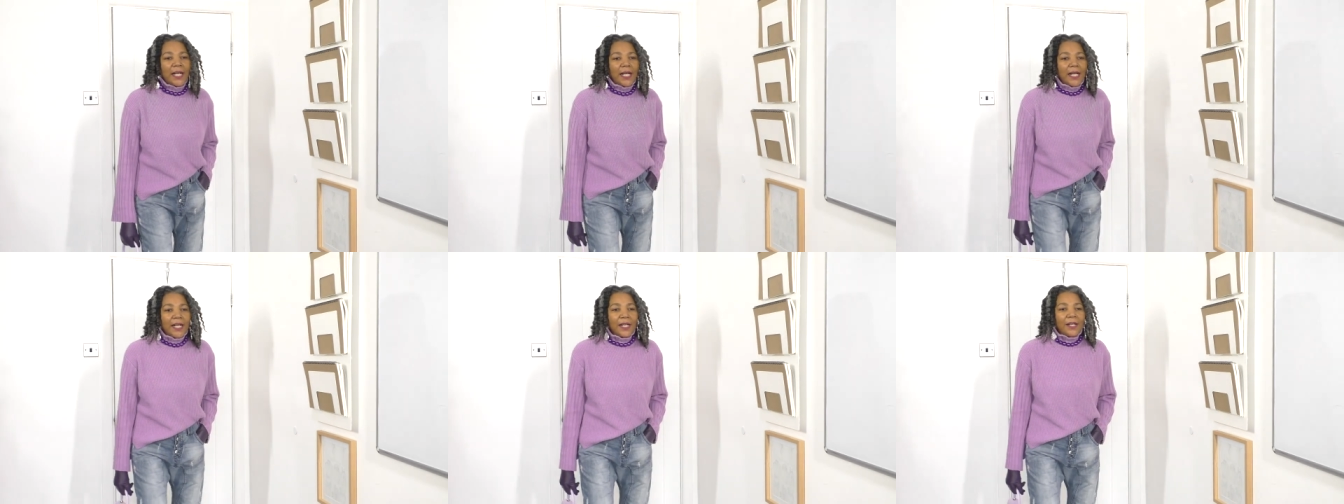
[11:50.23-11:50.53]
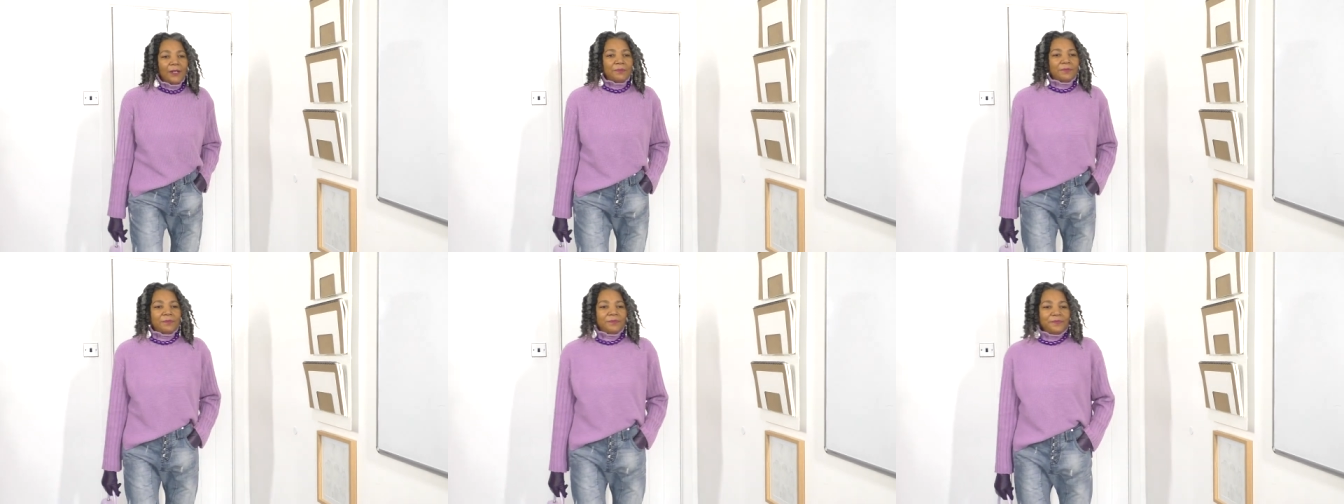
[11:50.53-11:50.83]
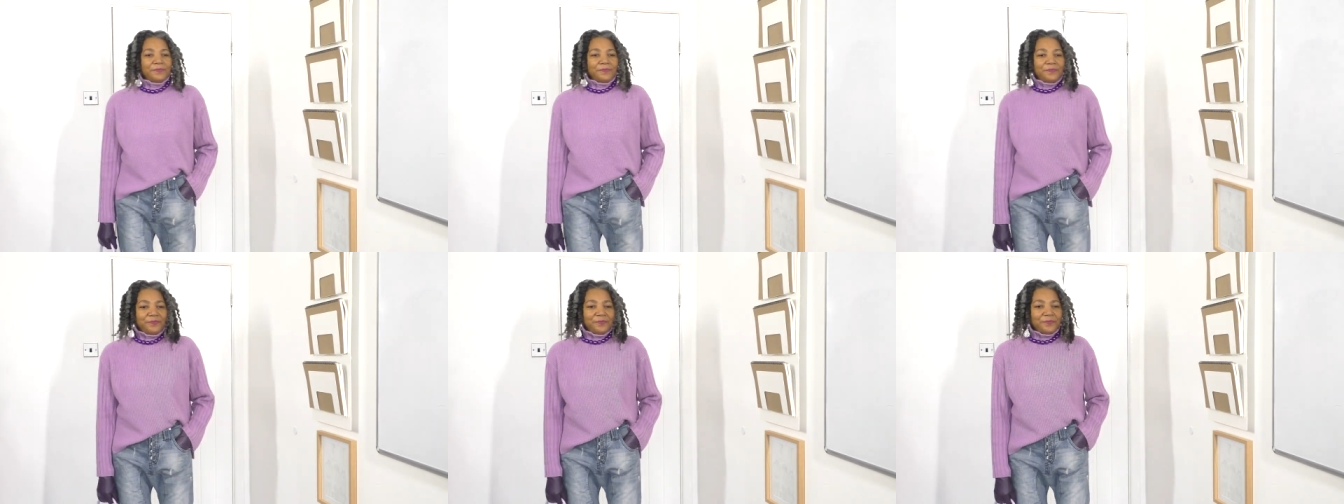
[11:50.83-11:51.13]

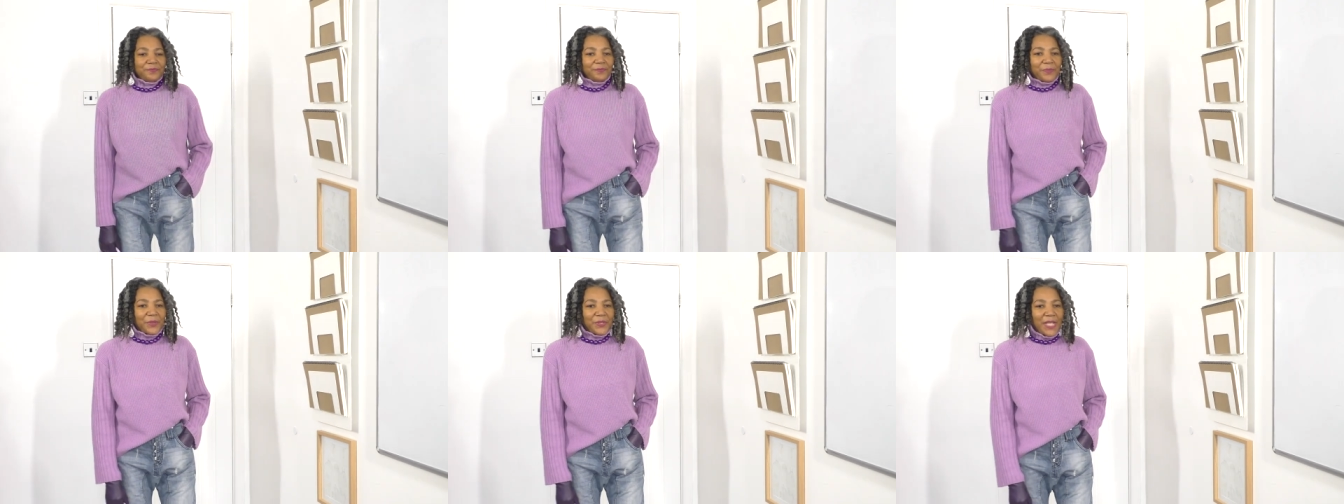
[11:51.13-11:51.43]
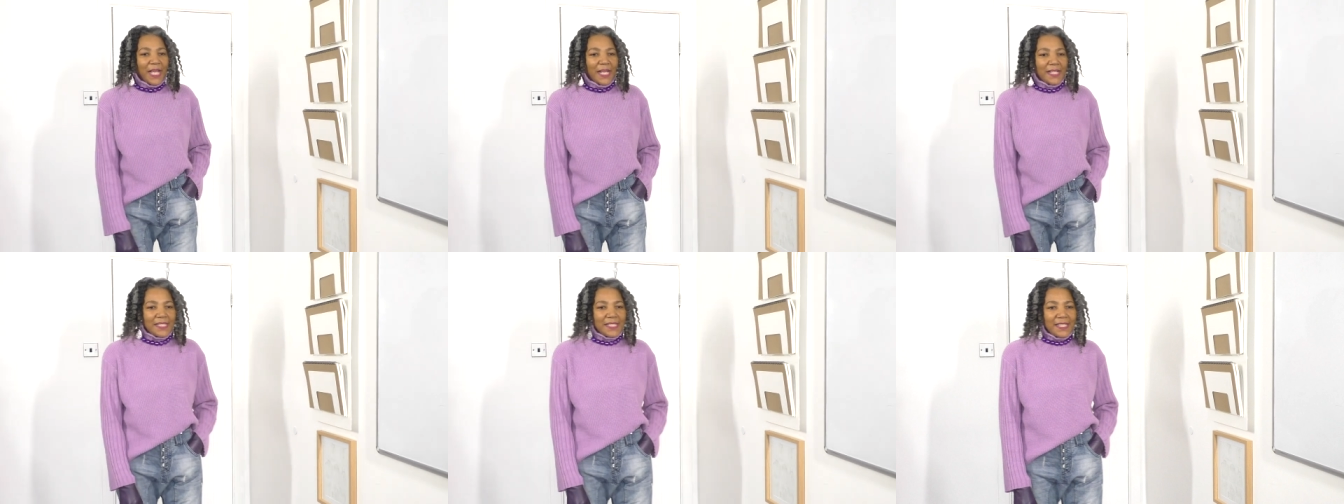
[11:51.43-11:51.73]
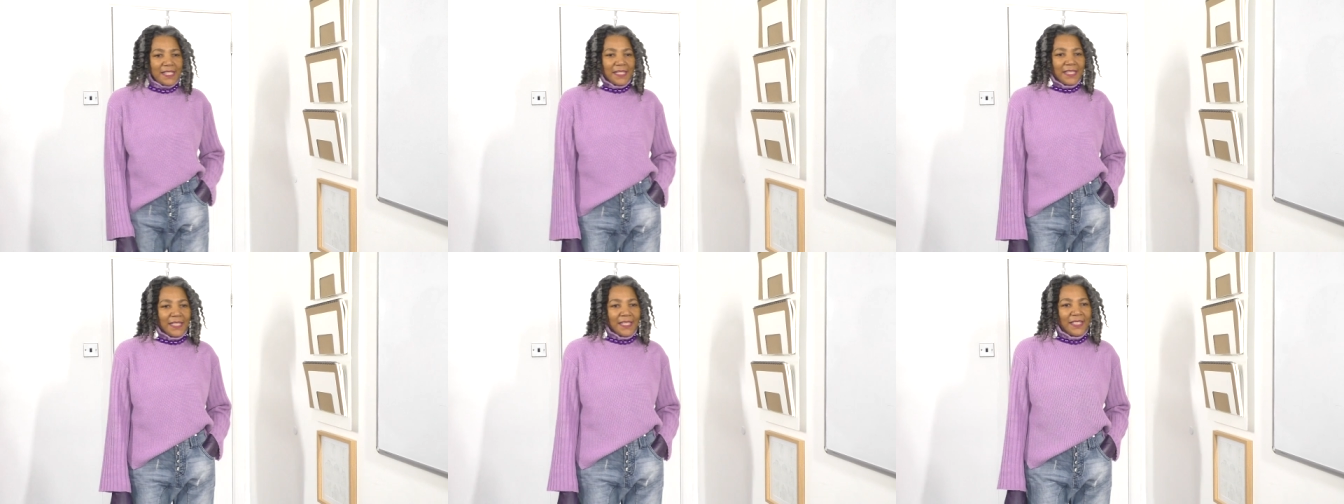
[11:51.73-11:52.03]
Um, but
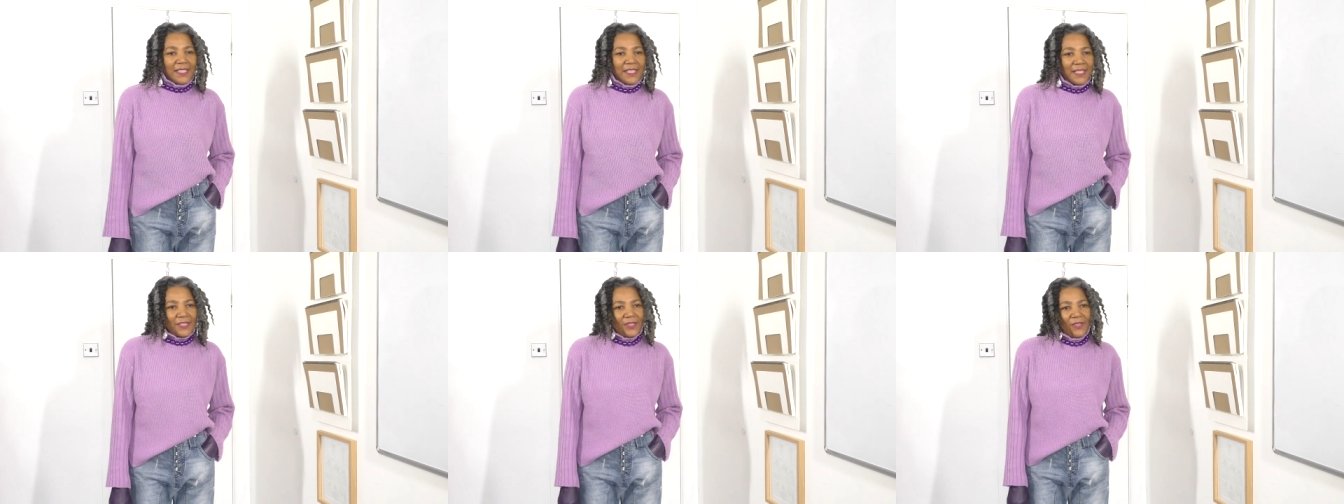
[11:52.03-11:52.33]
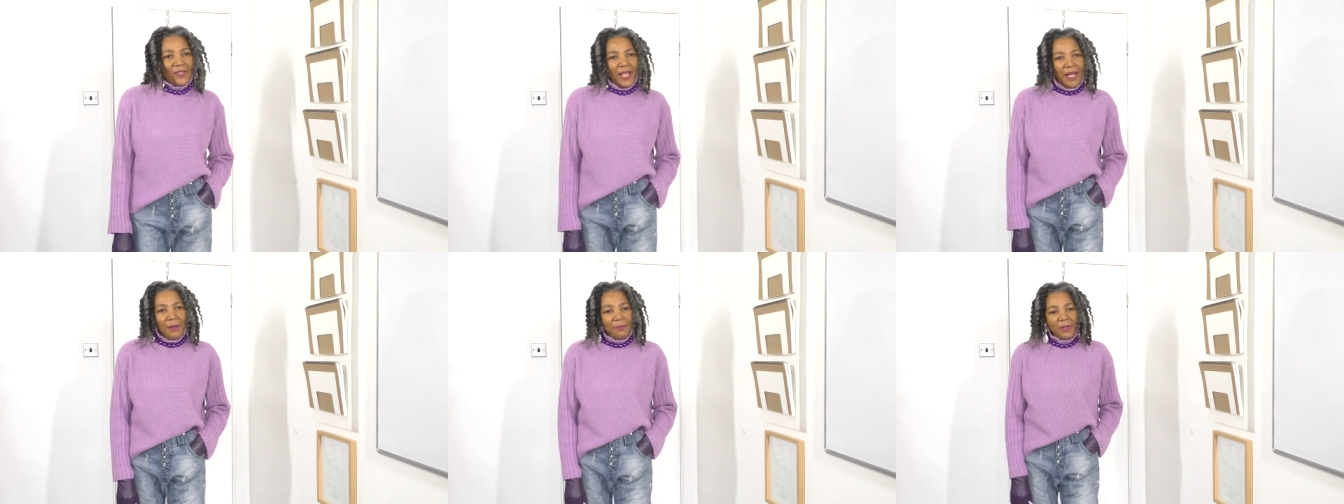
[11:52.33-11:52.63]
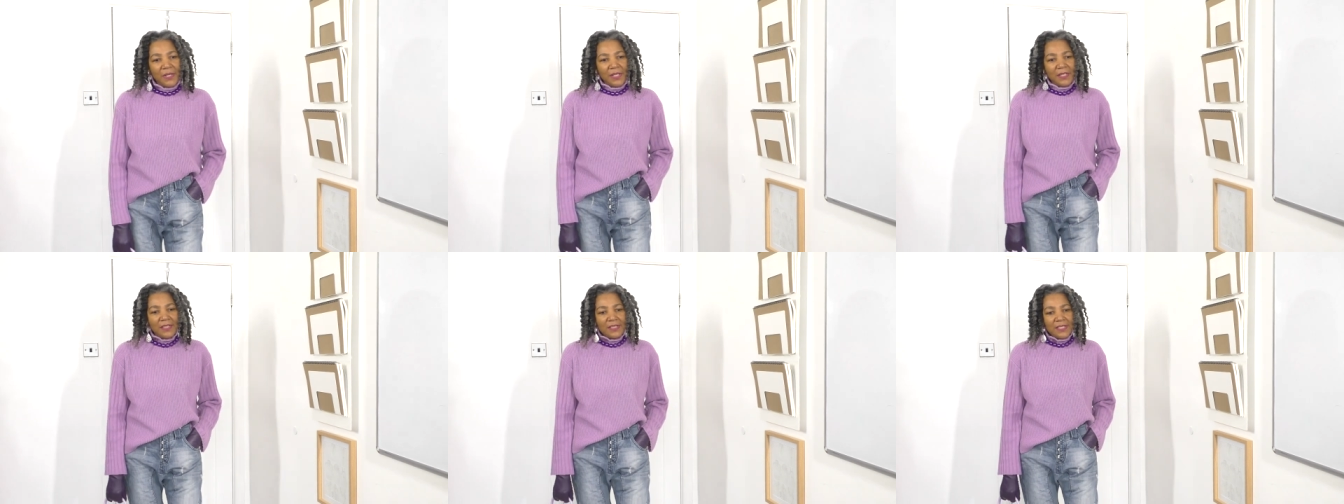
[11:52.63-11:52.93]
yes, so yeah,
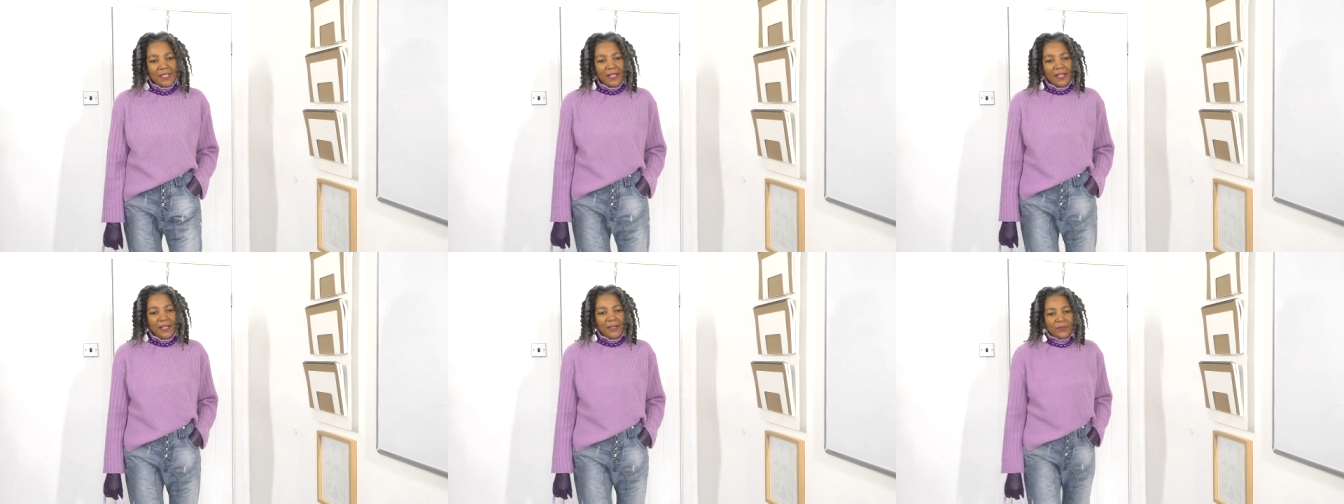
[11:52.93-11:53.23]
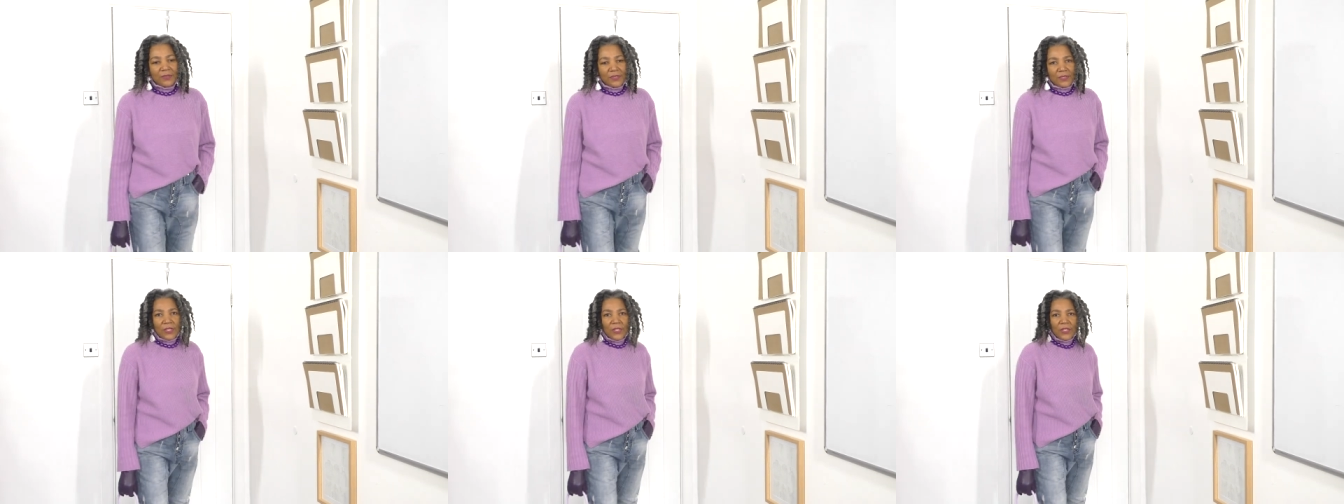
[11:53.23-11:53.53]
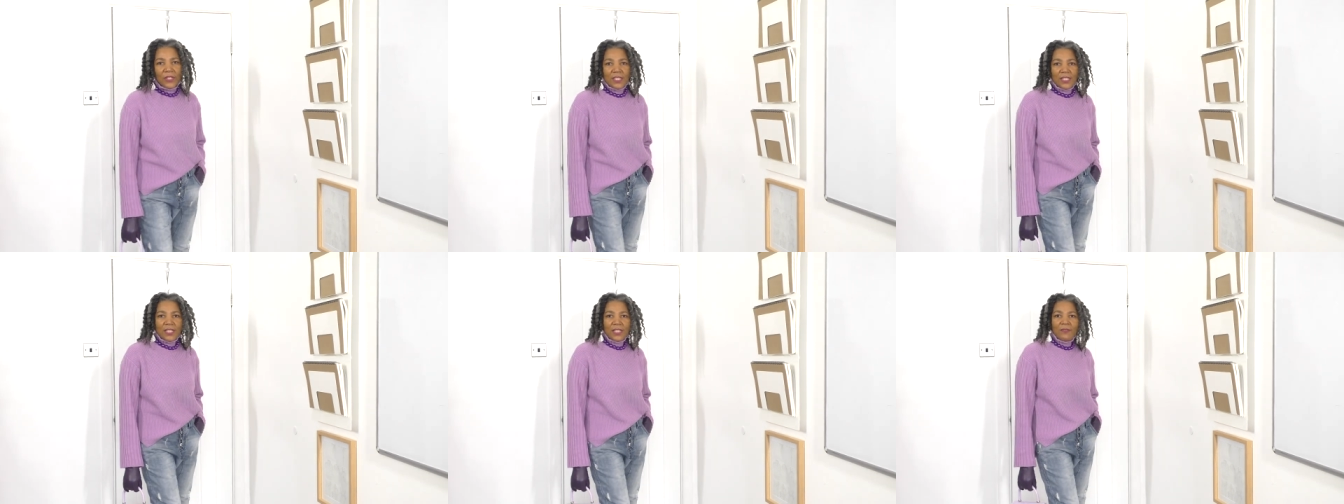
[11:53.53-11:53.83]
bringing it down so
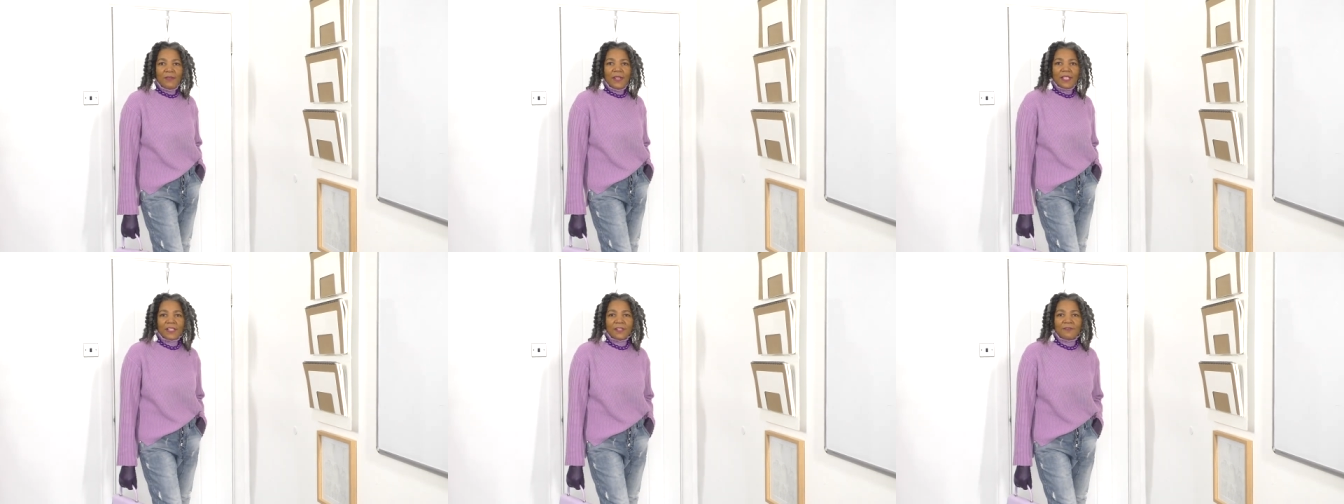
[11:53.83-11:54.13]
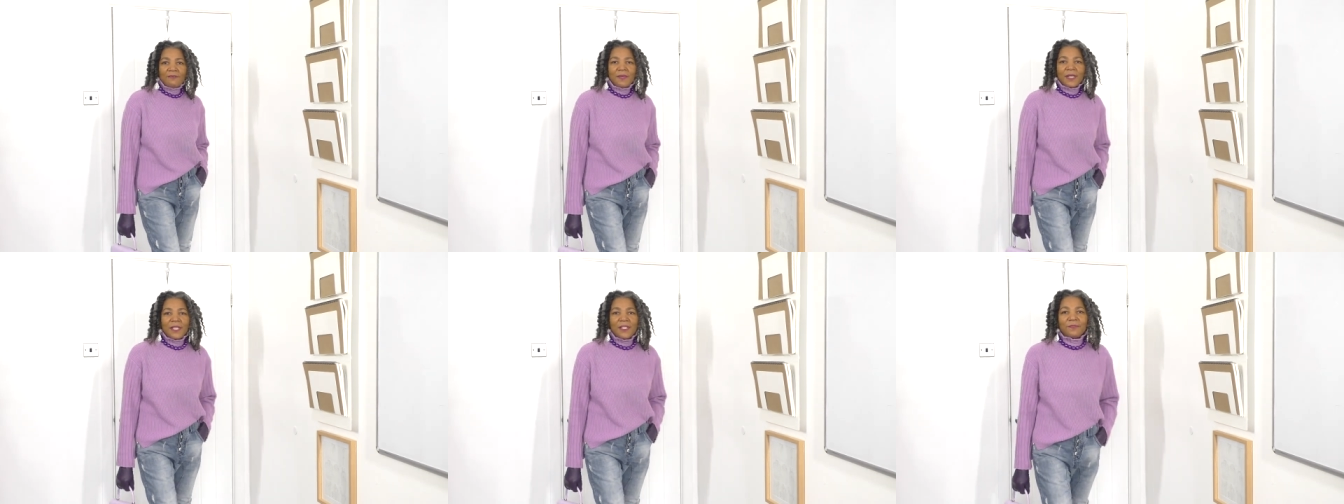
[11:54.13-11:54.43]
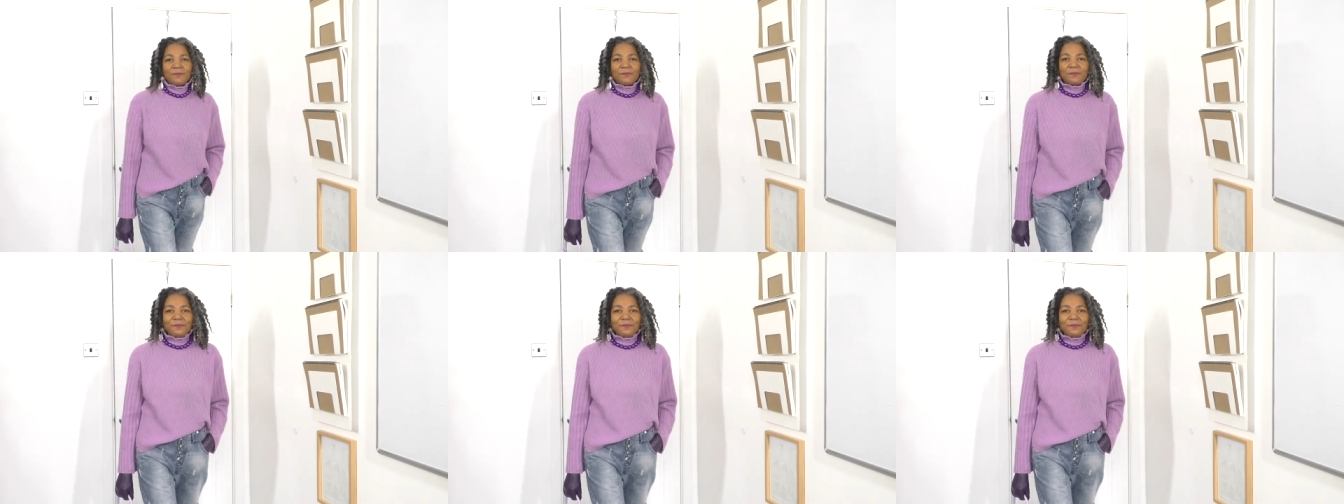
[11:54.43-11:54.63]
you can see the rest of me.